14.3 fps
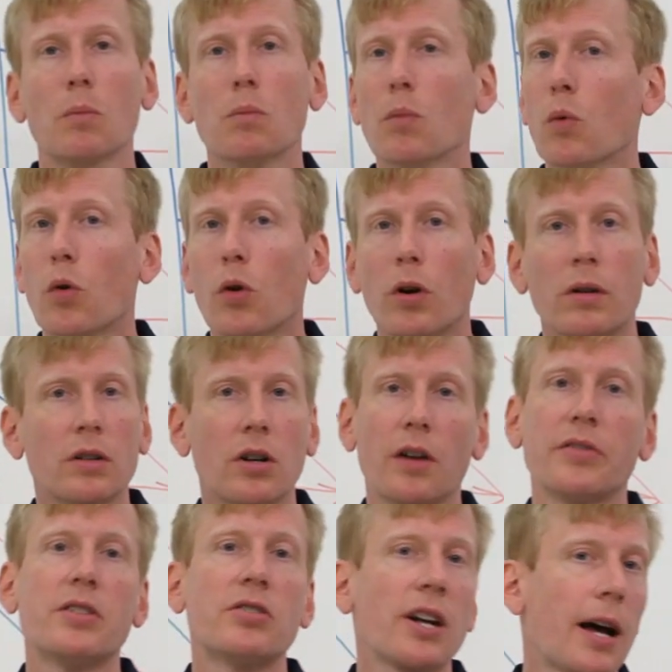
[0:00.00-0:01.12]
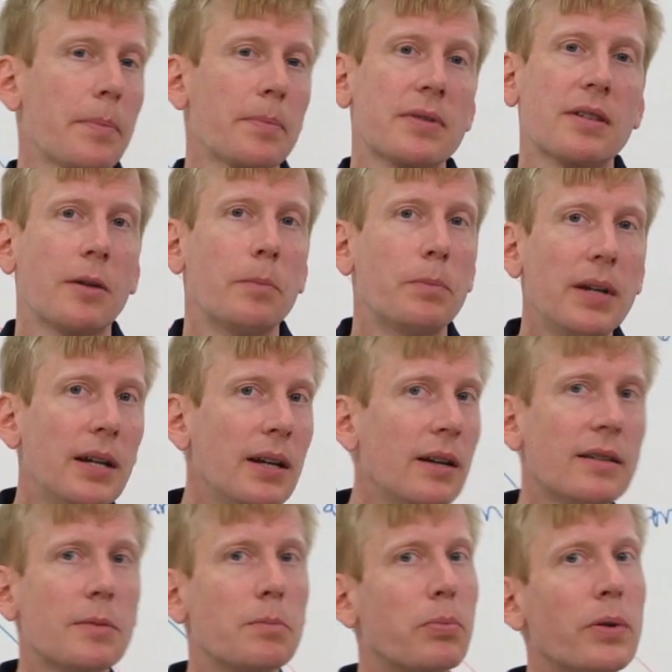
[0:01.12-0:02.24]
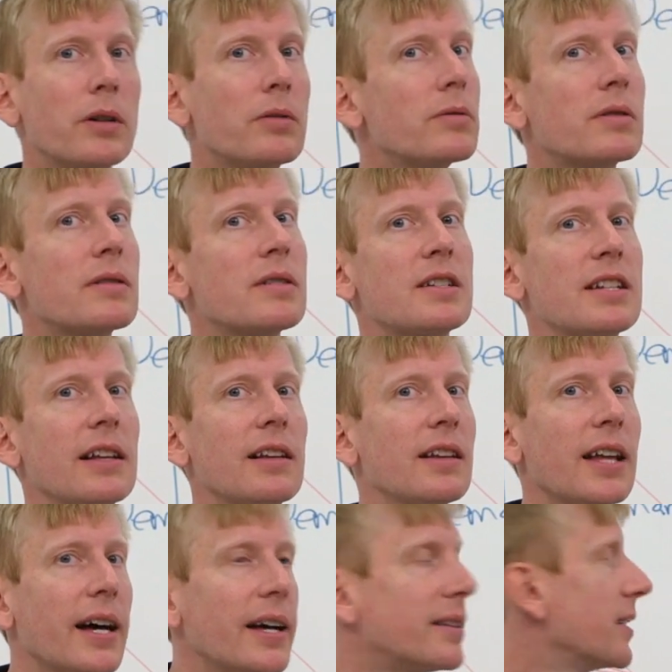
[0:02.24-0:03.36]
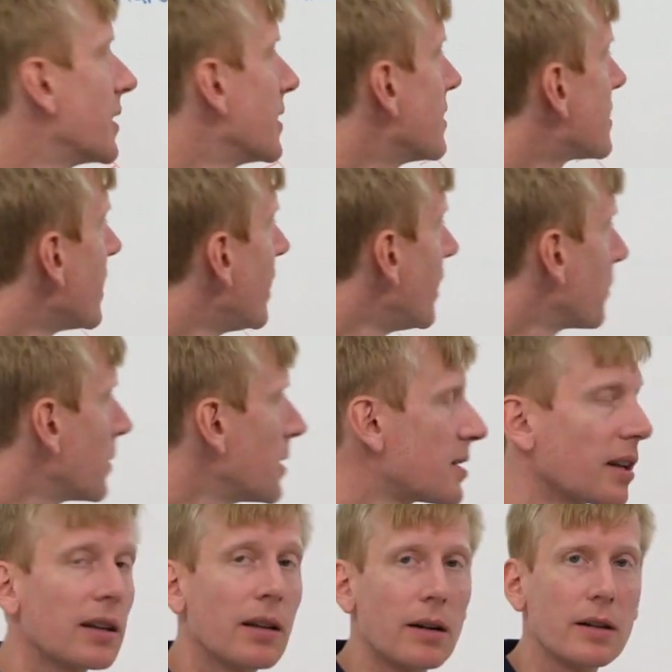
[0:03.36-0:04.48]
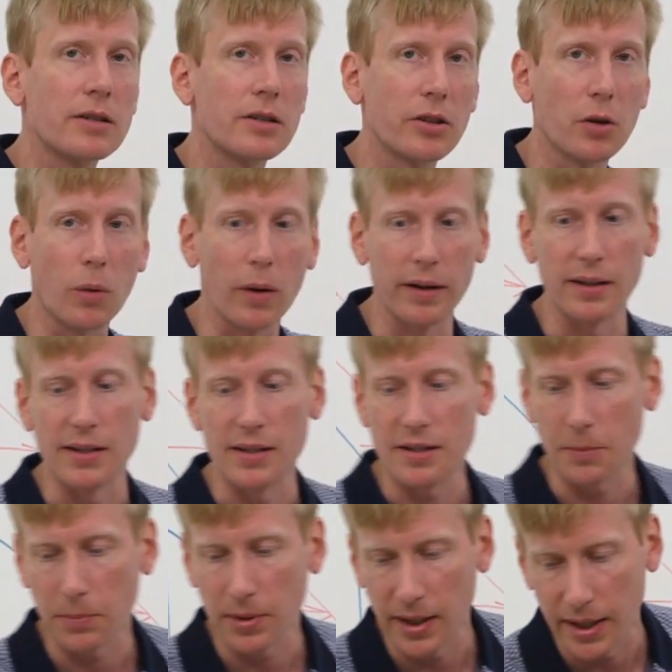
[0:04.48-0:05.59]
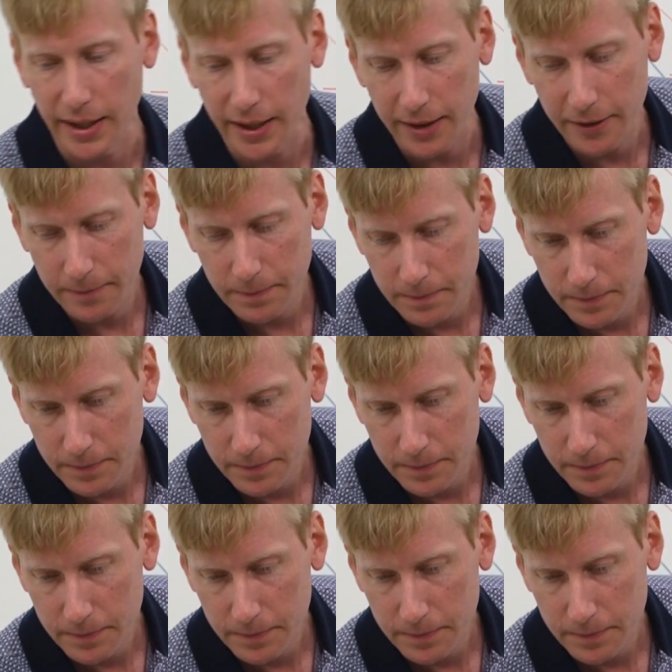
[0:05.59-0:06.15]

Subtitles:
More coffee shops competing to produce and sell lattes means a larger quantity supplied.